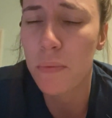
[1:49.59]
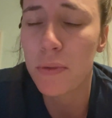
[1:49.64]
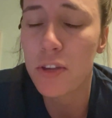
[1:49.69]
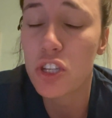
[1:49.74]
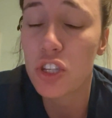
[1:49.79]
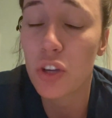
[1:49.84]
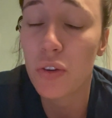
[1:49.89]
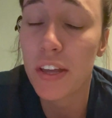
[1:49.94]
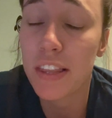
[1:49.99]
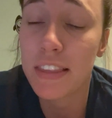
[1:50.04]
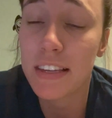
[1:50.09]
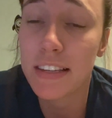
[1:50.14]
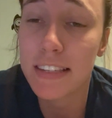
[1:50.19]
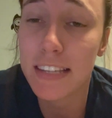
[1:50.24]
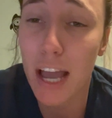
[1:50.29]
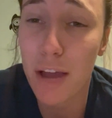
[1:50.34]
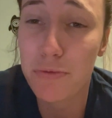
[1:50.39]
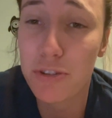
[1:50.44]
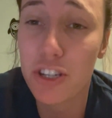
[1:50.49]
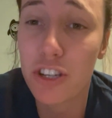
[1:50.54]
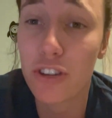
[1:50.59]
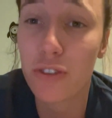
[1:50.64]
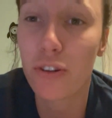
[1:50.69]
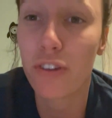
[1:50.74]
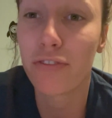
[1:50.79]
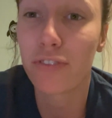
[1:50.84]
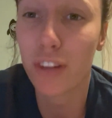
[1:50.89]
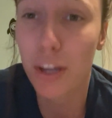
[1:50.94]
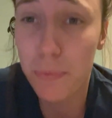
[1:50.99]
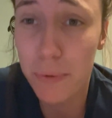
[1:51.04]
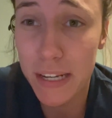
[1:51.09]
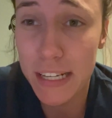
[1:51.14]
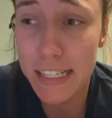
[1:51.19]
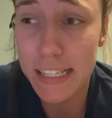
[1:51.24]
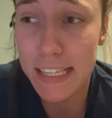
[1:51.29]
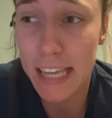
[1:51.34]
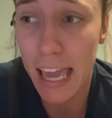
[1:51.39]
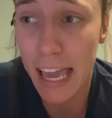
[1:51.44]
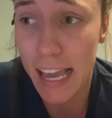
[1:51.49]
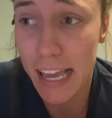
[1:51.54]
So in the Statue of
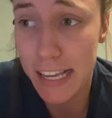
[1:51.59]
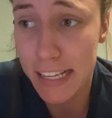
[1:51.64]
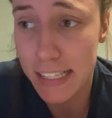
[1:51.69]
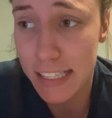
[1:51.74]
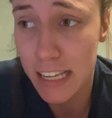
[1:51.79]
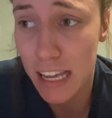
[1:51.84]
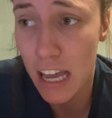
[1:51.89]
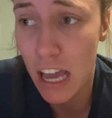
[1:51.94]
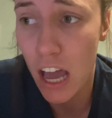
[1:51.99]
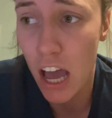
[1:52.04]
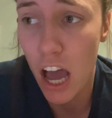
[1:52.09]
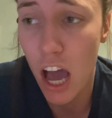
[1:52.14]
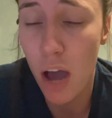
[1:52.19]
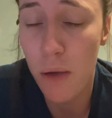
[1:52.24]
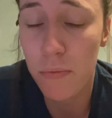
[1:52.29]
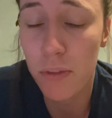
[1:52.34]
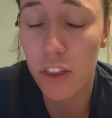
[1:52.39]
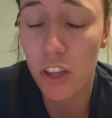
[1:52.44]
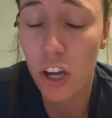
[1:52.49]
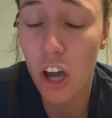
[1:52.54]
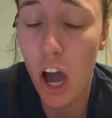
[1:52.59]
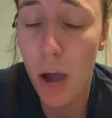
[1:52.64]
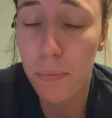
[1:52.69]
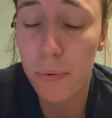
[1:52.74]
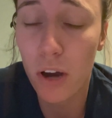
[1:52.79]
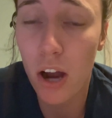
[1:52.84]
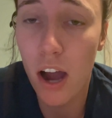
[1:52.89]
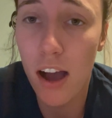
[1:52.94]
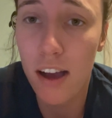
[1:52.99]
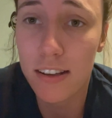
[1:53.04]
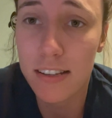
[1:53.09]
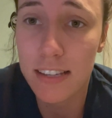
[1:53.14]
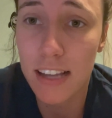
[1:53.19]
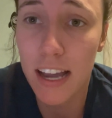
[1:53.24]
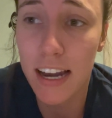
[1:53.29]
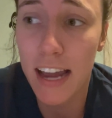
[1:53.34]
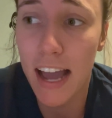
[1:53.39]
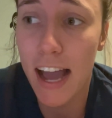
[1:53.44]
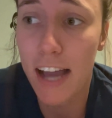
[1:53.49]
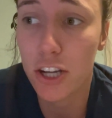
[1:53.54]
Liberty's case, the copper
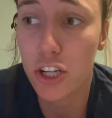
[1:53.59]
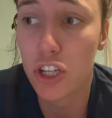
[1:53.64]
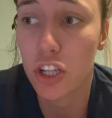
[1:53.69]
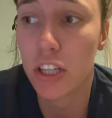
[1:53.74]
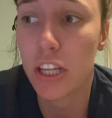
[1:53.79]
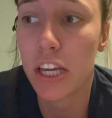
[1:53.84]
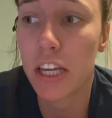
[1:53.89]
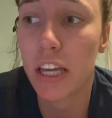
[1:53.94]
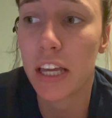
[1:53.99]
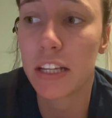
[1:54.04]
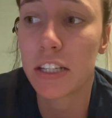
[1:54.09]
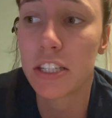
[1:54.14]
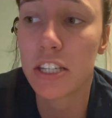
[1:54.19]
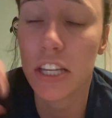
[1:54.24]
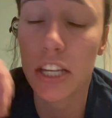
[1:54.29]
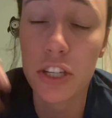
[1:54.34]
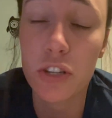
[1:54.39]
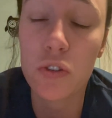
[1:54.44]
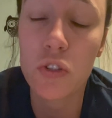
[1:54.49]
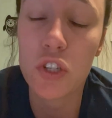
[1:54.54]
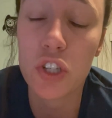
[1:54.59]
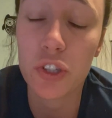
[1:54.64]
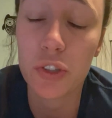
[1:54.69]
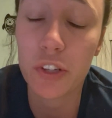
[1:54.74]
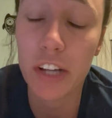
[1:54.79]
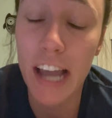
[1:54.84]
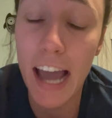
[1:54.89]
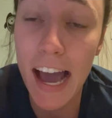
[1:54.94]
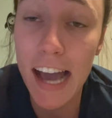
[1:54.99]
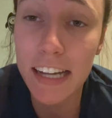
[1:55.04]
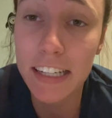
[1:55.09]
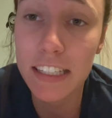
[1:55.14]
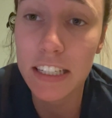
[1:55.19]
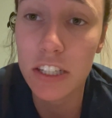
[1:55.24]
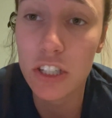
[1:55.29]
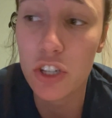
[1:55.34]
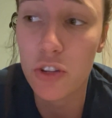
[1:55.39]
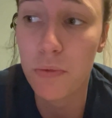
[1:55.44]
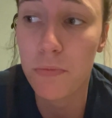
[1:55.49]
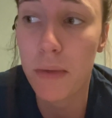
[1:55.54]
oxide actually continues to
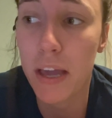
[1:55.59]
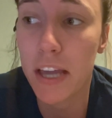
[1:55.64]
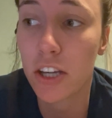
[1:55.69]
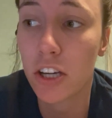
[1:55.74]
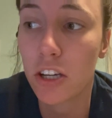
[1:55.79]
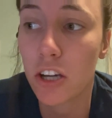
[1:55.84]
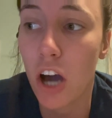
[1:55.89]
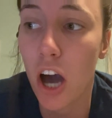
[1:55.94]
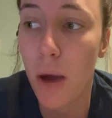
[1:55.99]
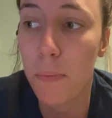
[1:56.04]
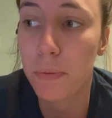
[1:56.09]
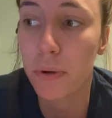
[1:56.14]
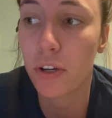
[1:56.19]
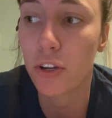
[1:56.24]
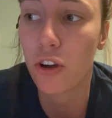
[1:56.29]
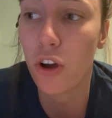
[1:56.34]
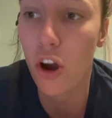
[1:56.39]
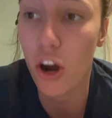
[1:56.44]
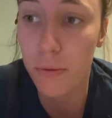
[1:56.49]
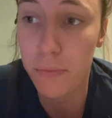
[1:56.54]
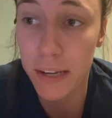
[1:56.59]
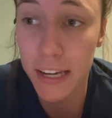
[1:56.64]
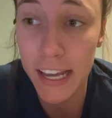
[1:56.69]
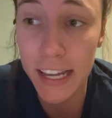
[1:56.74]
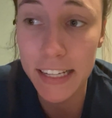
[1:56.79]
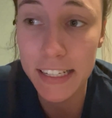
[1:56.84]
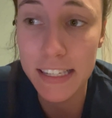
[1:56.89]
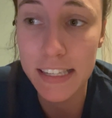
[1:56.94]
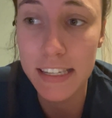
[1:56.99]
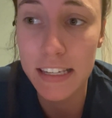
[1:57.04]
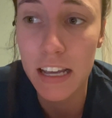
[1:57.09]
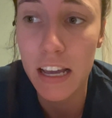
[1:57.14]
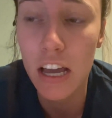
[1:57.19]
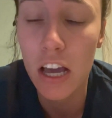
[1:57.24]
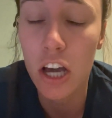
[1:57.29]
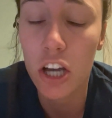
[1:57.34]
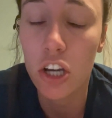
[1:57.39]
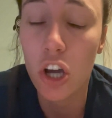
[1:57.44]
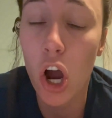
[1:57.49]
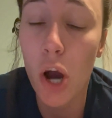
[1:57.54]
react to make copper carbonates,
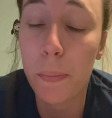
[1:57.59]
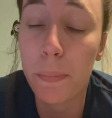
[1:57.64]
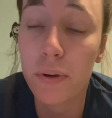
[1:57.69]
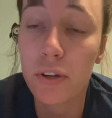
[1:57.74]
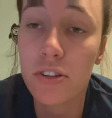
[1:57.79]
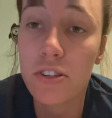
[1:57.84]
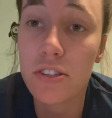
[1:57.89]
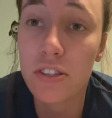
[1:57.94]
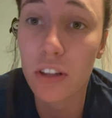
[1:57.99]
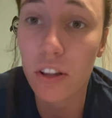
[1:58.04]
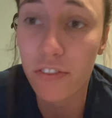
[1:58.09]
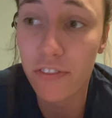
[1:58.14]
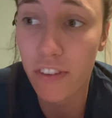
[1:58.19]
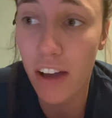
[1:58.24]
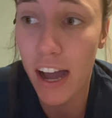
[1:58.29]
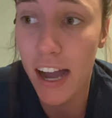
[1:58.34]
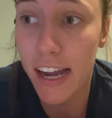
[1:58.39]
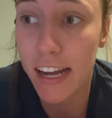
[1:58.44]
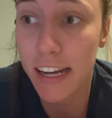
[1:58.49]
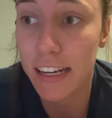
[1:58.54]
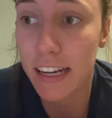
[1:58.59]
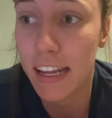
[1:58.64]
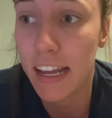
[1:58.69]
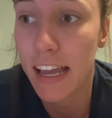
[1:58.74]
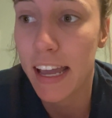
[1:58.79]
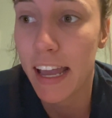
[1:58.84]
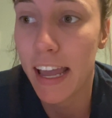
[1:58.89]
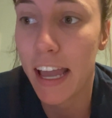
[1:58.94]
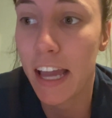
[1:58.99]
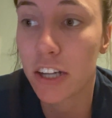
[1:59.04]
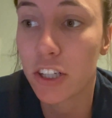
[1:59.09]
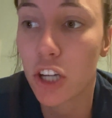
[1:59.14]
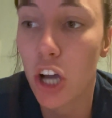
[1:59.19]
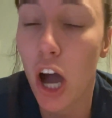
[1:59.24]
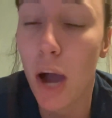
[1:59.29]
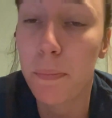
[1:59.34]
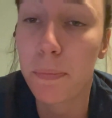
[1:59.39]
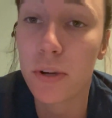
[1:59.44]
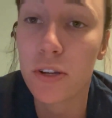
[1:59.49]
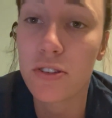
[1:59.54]
copper sulfide, and
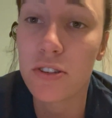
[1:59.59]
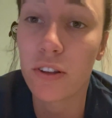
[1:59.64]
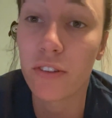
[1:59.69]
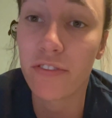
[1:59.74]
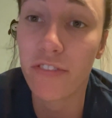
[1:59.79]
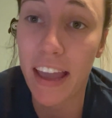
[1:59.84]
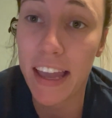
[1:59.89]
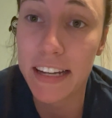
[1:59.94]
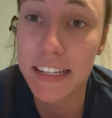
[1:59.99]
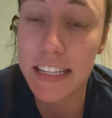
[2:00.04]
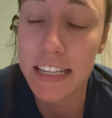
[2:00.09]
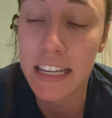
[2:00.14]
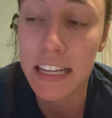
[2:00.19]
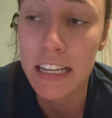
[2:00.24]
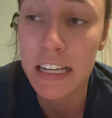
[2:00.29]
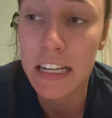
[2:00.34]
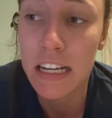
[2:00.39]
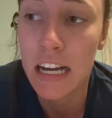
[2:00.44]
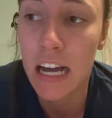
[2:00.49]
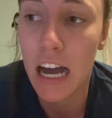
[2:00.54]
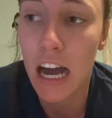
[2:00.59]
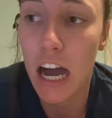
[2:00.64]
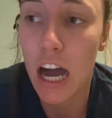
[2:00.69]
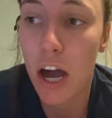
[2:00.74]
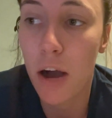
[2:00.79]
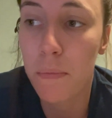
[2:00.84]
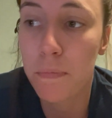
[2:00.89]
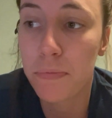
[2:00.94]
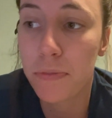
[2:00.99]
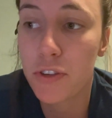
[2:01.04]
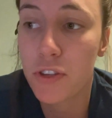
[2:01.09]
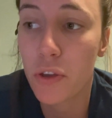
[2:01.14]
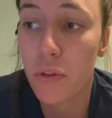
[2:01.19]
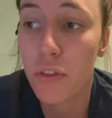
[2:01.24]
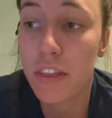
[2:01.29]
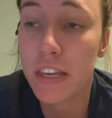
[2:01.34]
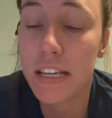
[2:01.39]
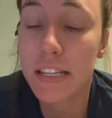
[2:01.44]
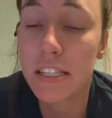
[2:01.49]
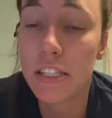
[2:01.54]
copper sulfate. So
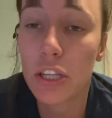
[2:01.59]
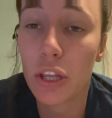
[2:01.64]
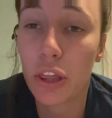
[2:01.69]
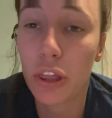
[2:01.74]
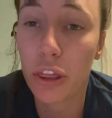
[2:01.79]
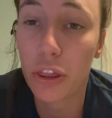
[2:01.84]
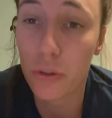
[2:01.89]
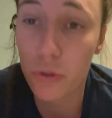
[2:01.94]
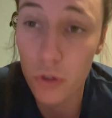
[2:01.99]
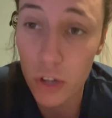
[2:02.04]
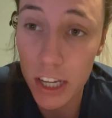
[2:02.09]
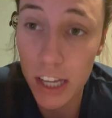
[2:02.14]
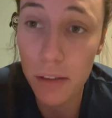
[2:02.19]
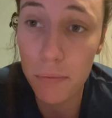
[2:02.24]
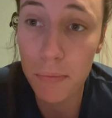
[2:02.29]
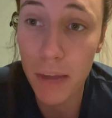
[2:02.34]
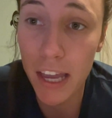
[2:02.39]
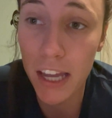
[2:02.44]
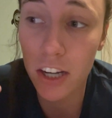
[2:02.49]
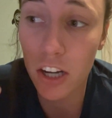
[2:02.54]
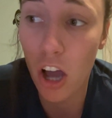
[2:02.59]
these three main